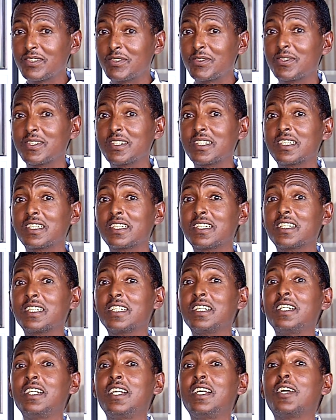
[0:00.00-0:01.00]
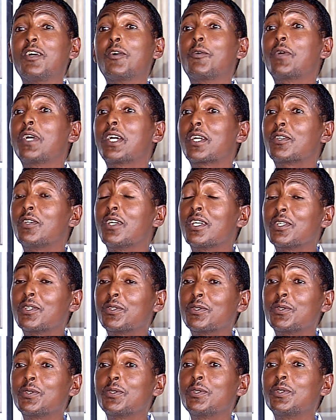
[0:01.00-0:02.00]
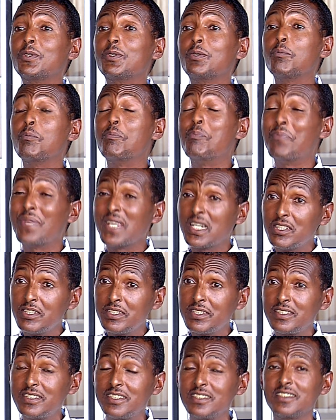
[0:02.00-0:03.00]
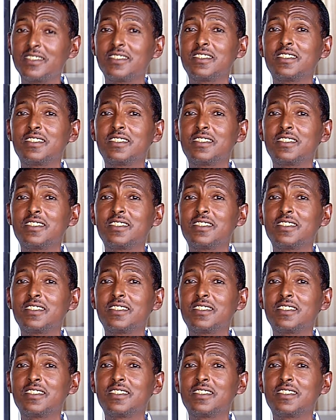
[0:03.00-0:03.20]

we are going to build